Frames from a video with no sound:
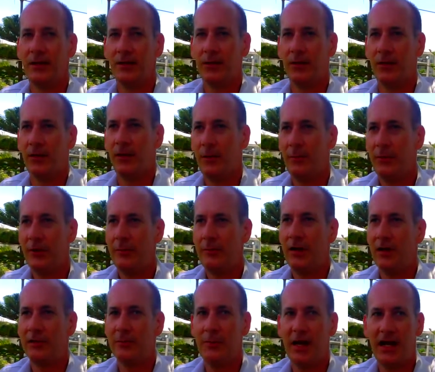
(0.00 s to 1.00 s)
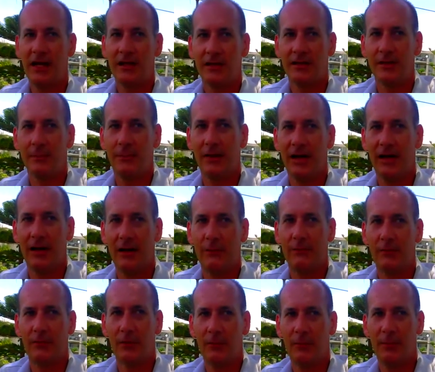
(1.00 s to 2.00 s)
I pretty much manage the bar. We've
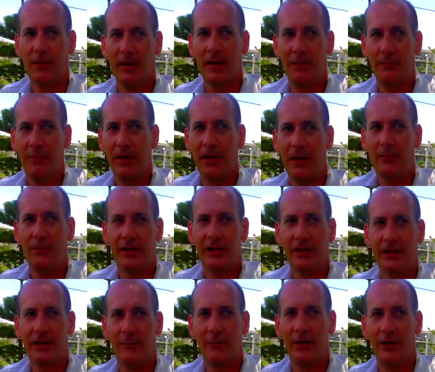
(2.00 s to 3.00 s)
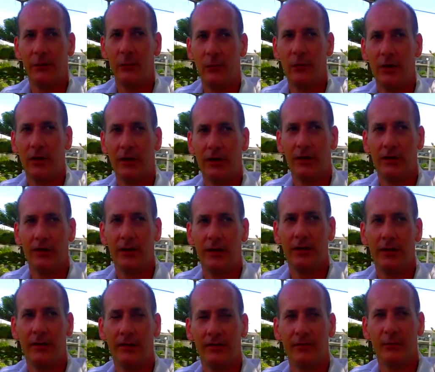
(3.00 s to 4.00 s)
got barmen that come in and work on it
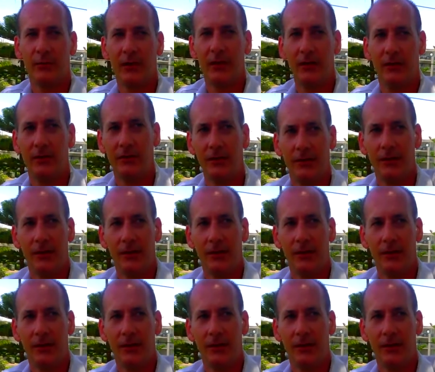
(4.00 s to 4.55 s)
as well.